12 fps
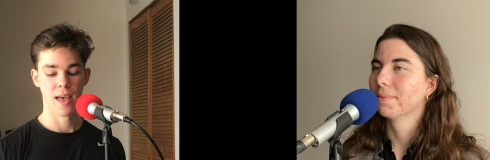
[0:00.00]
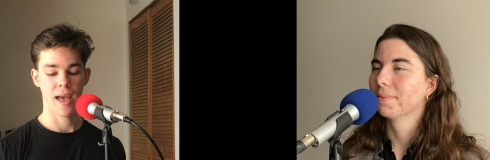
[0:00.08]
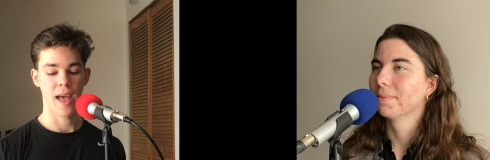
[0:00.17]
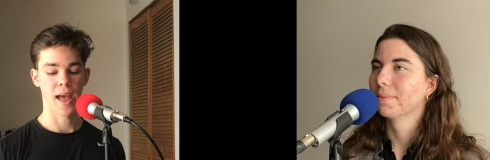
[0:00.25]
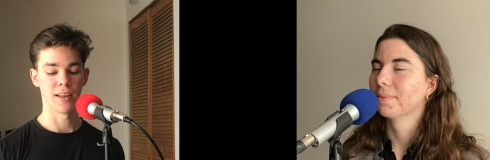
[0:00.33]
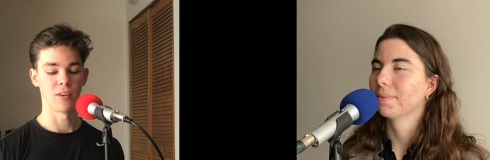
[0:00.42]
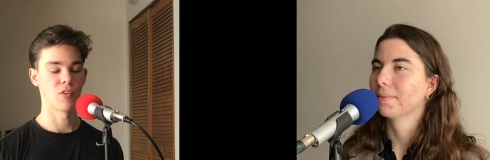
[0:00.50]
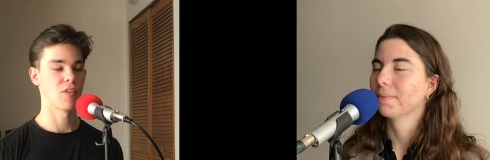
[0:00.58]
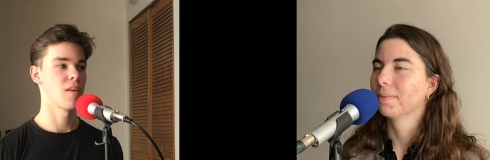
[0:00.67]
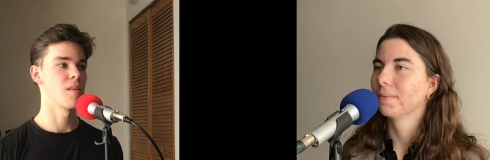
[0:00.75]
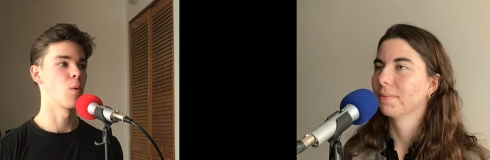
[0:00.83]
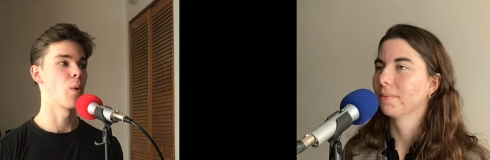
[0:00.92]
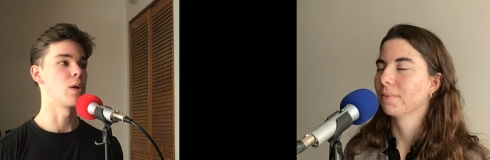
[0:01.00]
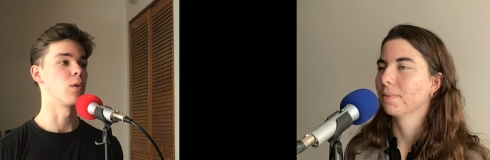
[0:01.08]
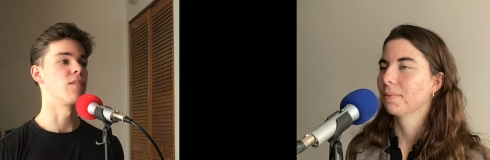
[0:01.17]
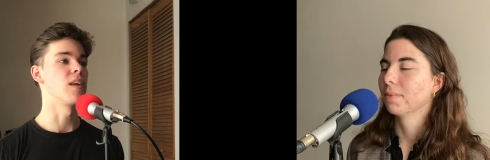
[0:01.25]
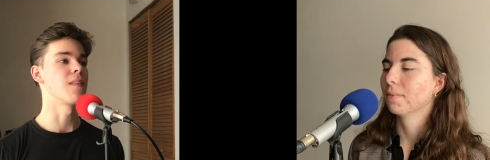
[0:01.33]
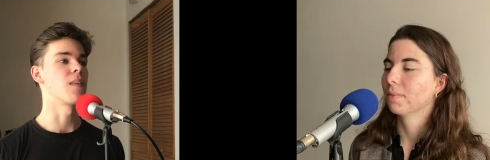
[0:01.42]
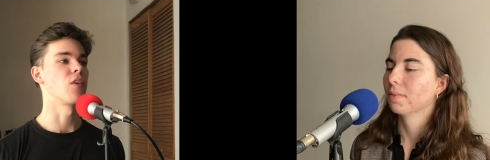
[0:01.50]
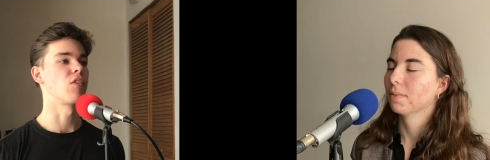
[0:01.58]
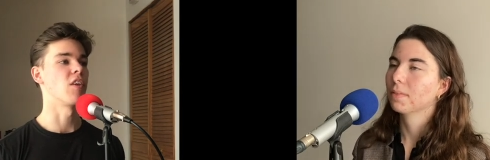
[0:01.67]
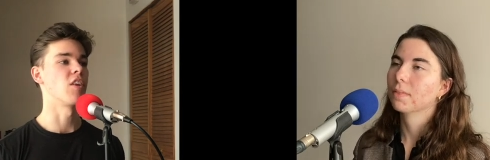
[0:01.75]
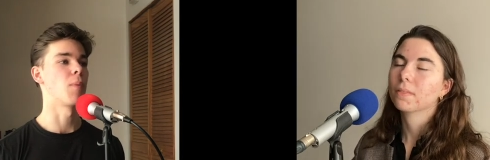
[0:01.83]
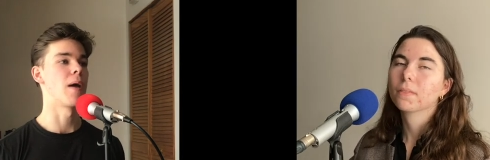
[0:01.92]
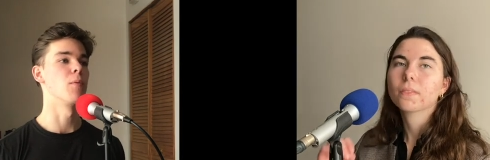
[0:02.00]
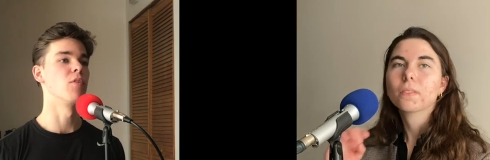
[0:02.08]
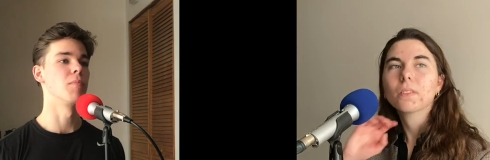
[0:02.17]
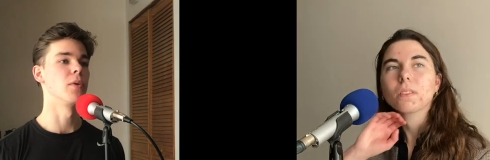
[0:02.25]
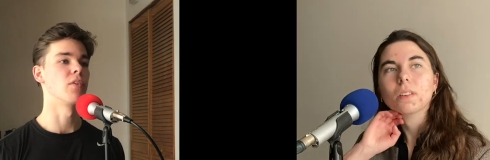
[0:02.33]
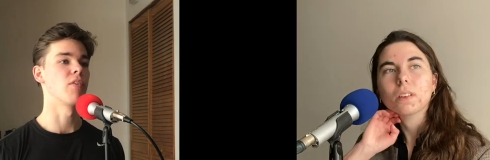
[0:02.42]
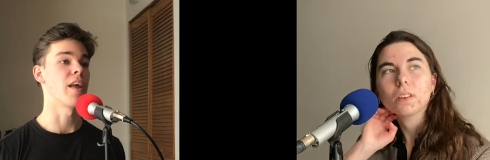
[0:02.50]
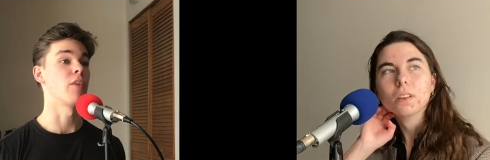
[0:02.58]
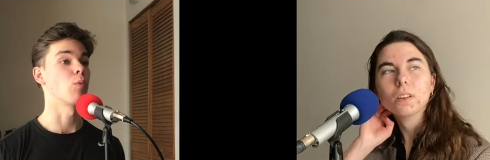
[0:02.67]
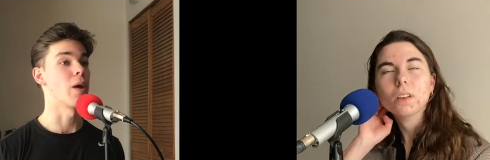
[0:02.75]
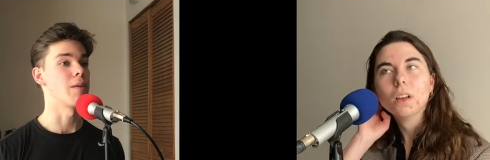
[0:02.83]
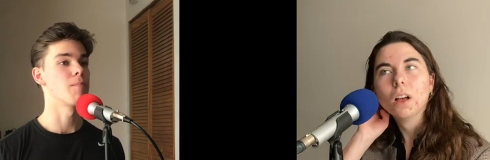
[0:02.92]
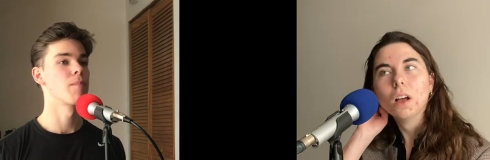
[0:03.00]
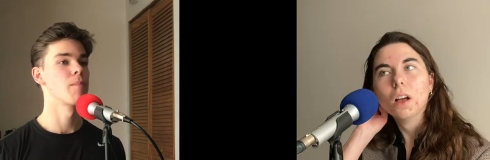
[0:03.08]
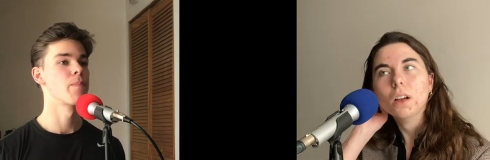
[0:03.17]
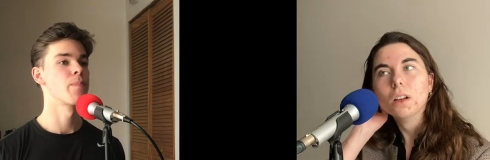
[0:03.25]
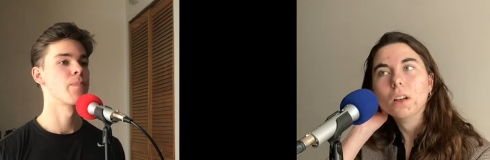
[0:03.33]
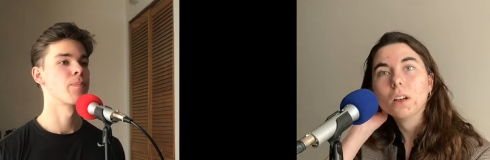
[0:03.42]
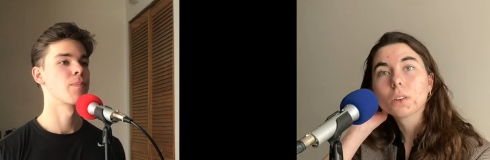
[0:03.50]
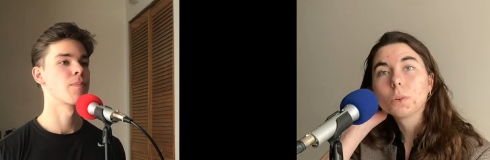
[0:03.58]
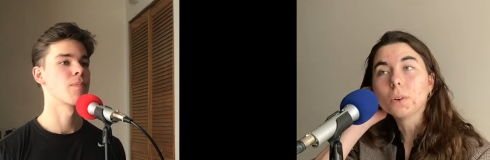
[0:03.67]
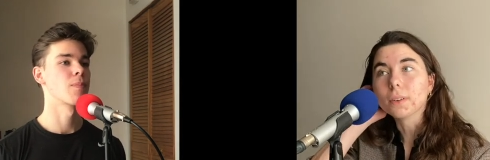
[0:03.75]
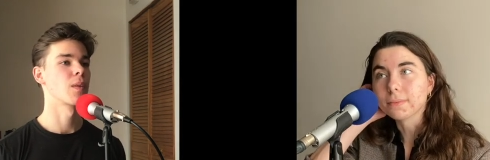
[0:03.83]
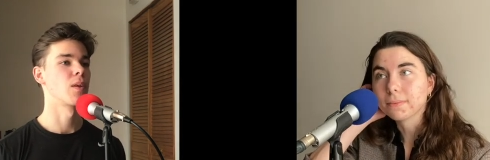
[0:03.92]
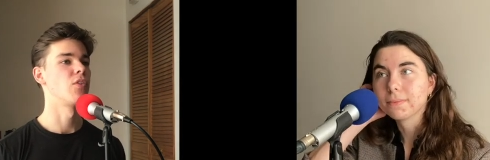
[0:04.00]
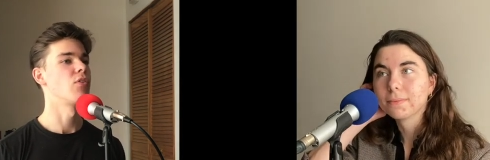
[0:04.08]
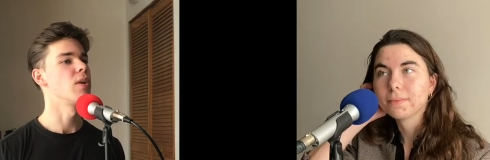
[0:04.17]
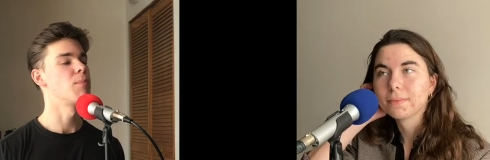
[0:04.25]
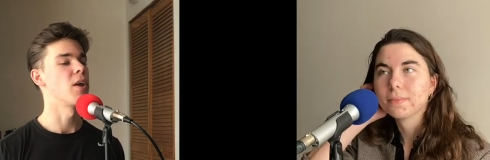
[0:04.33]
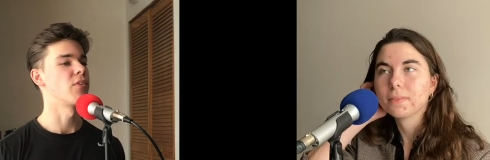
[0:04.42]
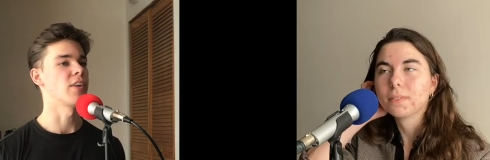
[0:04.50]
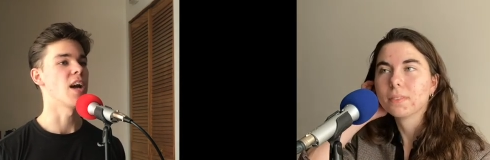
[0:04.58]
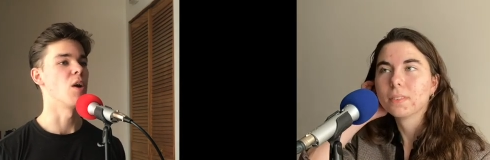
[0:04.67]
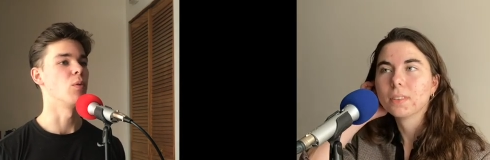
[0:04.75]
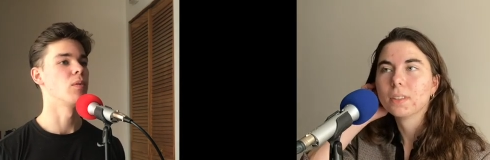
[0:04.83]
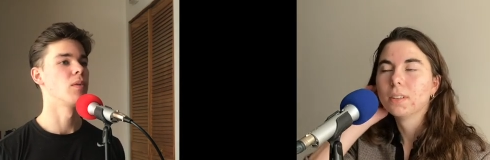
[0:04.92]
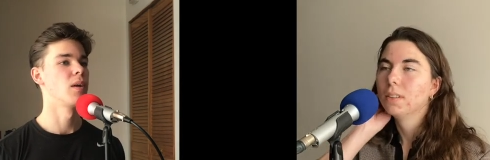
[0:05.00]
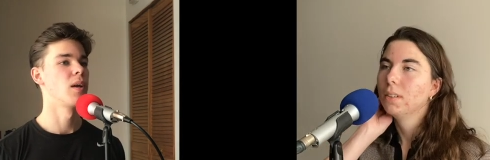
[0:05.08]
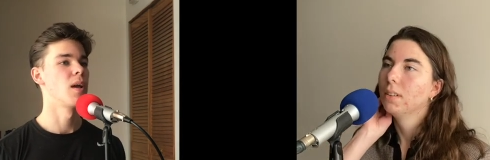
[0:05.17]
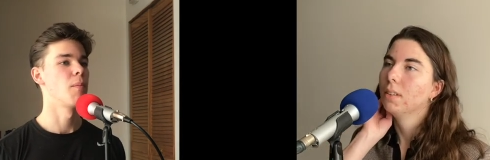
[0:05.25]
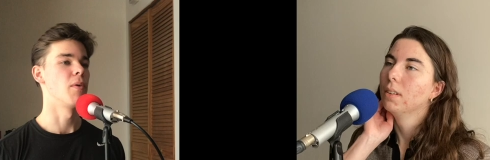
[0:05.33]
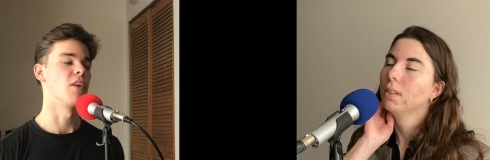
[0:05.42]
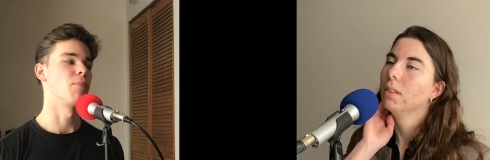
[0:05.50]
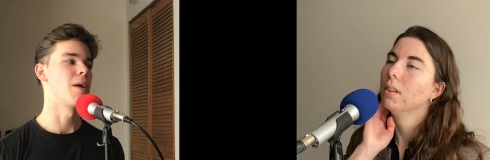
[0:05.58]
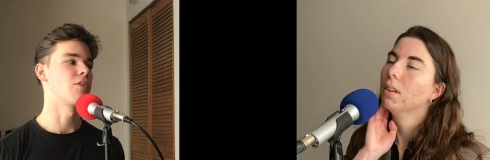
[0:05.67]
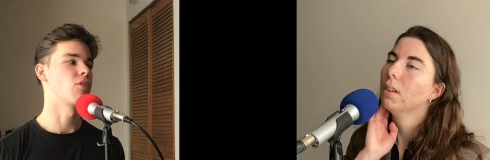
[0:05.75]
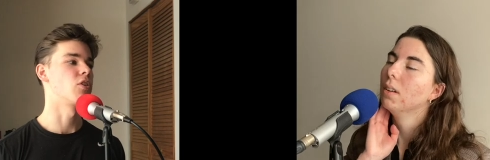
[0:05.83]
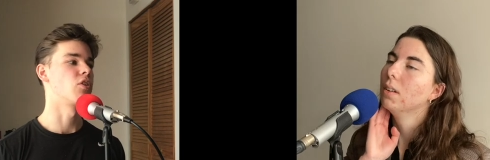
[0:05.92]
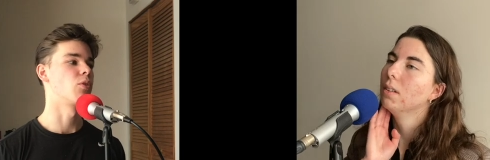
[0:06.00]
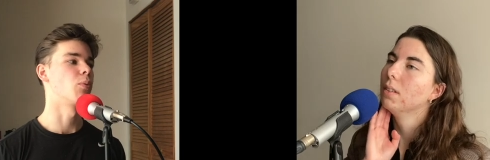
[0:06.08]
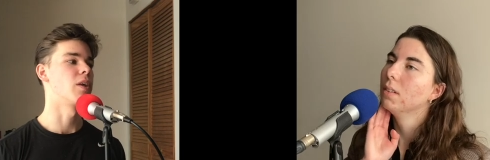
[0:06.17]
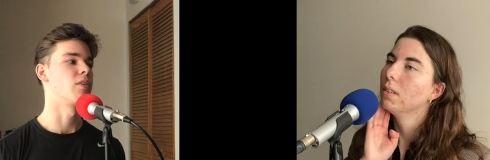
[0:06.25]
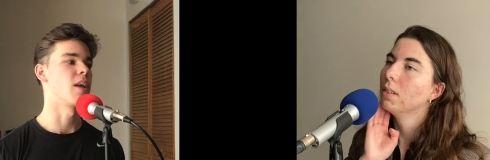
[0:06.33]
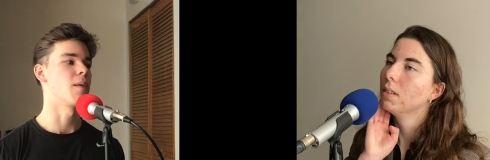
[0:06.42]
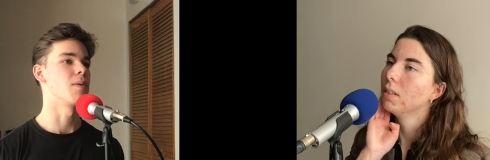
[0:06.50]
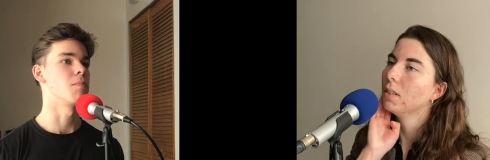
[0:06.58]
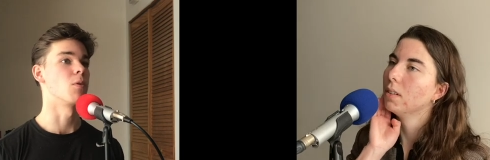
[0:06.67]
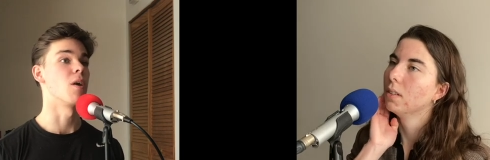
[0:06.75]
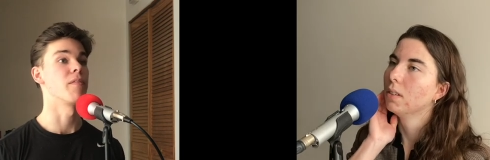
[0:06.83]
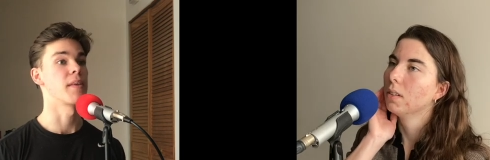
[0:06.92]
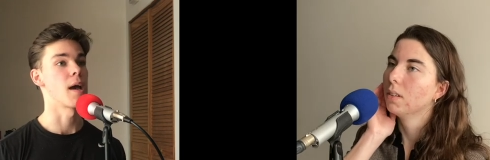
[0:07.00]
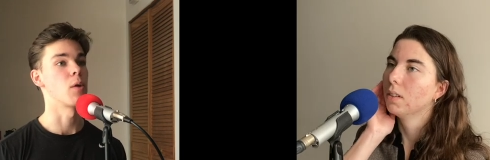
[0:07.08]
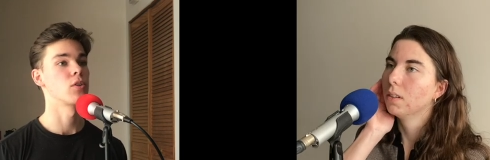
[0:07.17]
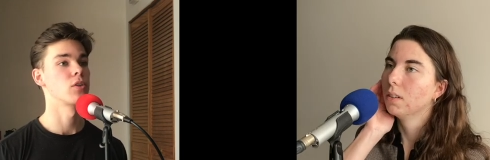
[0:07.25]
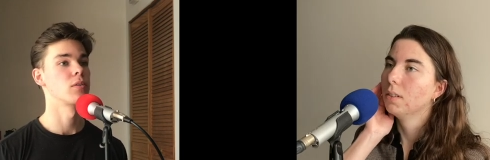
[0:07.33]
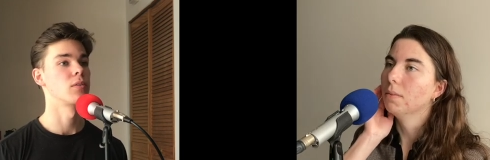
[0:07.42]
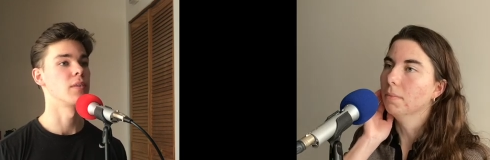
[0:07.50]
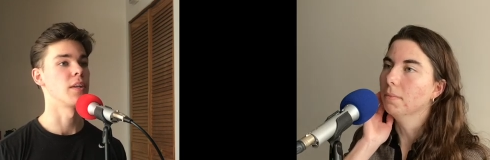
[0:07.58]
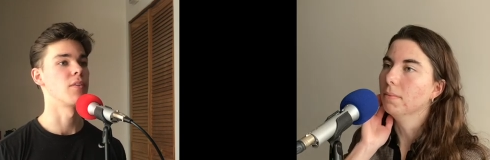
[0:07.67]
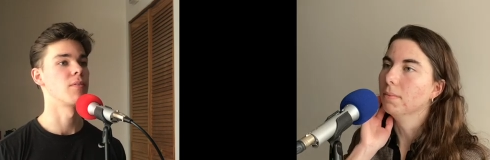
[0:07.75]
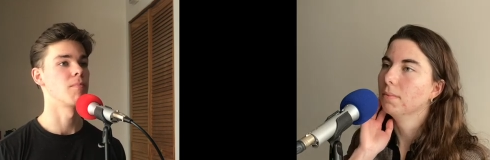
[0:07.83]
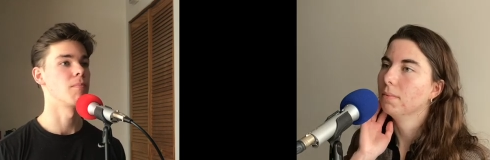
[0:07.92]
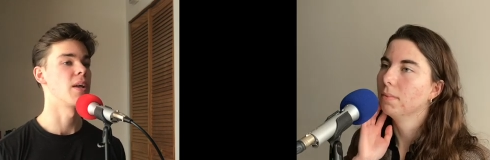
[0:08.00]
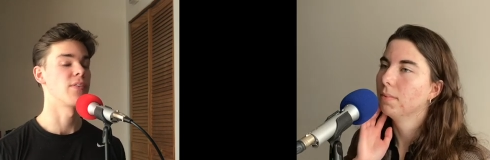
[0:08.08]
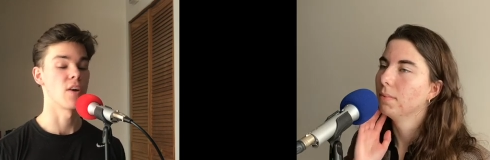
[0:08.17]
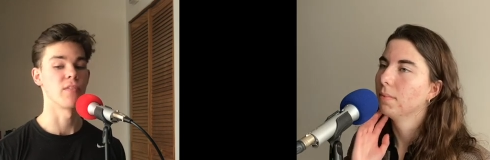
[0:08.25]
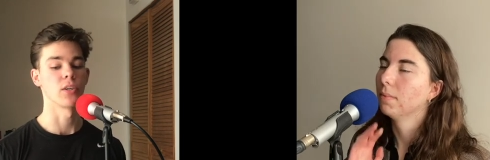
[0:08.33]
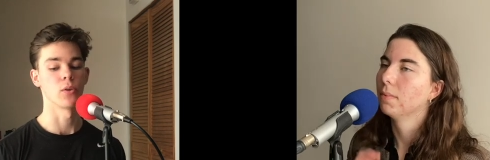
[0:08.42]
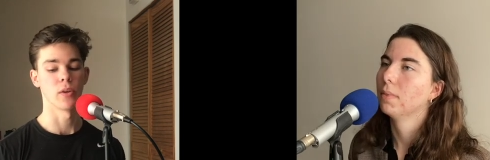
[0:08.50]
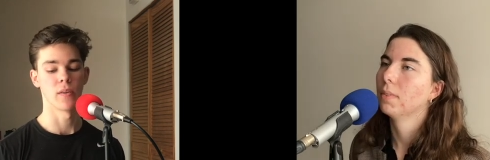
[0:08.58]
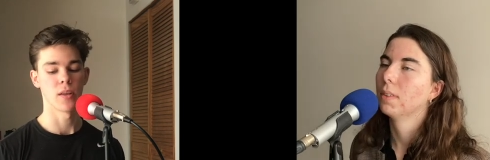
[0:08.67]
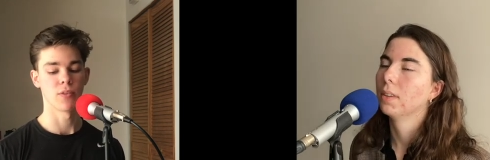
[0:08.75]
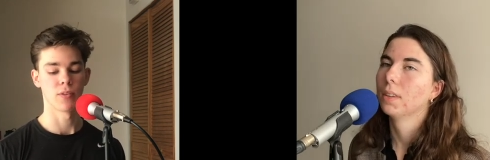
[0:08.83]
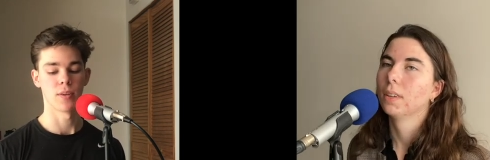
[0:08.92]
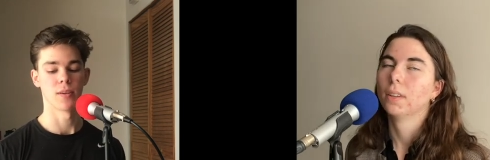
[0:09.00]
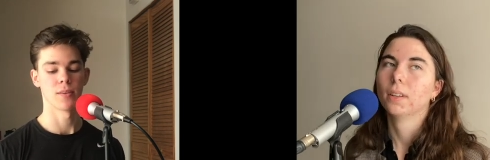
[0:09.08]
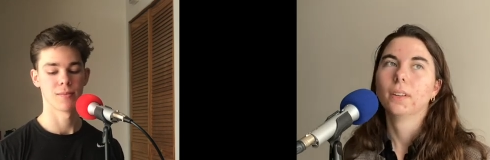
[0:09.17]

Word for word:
Speaker 1: And the way you defeat this is by movement and sweat. Cool. Sleep doesn't count, but it's basically just a way to get people off the couch. Mm-hmm. That's myself included. That's uh,